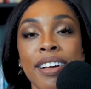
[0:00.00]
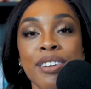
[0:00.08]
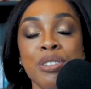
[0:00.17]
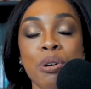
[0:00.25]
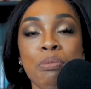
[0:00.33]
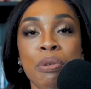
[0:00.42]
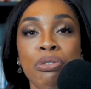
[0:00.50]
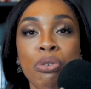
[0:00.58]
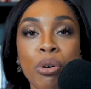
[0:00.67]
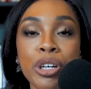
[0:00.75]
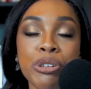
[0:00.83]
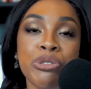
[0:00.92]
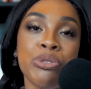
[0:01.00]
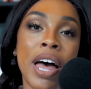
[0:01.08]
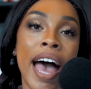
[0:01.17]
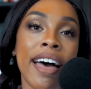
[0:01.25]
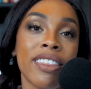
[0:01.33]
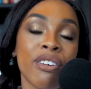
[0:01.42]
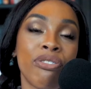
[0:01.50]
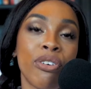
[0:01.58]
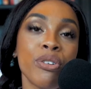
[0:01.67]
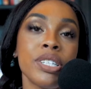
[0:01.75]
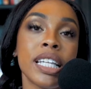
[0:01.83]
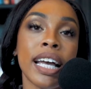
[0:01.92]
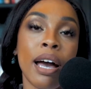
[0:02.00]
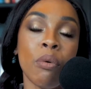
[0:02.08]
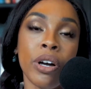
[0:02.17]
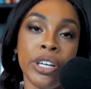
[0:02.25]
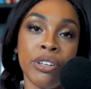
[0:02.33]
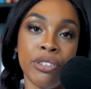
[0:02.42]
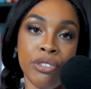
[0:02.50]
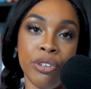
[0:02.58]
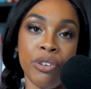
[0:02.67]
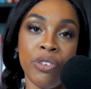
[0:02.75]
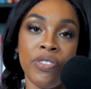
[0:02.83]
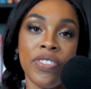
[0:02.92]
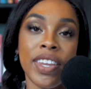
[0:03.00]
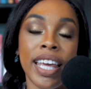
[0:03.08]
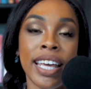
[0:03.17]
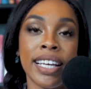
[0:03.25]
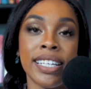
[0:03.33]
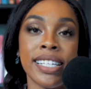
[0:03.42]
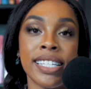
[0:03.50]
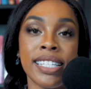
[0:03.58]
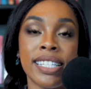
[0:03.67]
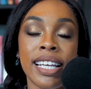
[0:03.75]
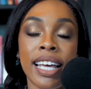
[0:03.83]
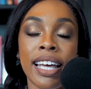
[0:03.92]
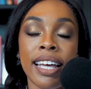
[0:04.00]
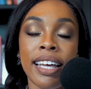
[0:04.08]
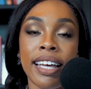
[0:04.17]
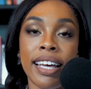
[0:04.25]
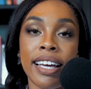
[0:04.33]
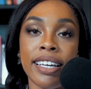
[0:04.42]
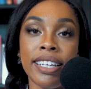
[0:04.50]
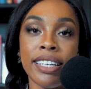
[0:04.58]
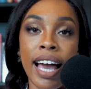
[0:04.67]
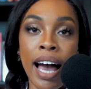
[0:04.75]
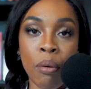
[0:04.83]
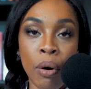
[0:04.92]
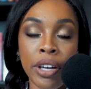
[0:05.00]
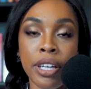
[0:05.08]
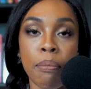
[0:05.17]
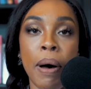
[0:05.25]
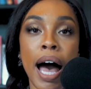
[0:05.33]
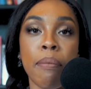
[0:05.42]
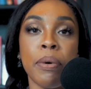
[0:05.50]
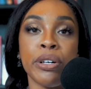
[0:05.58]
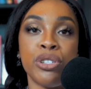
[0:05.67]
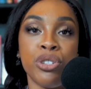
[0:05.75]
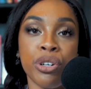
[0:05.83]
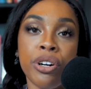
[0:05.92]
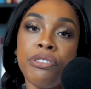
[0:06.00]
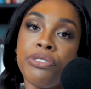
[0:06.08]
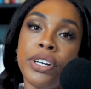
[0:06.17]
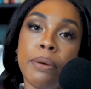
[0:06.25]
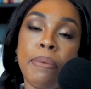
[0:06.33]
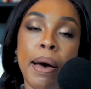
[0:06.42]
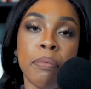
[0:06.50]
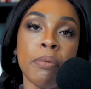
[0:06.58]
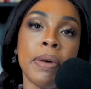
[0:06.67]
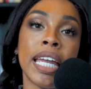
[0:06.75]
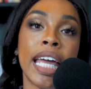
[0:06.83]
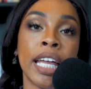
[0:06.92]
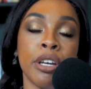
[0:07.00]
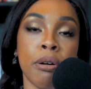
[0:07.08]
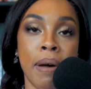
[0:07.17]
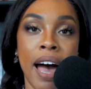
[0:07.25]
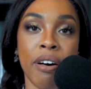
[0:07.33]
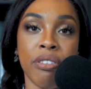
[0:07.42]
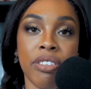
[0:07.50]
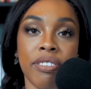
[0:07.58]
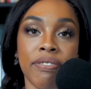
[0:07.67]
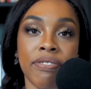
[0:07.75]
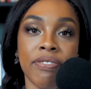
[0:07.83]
So before you do that, the first thing I want you to do is I want you to pop a sugar-free peppermint in your mouth.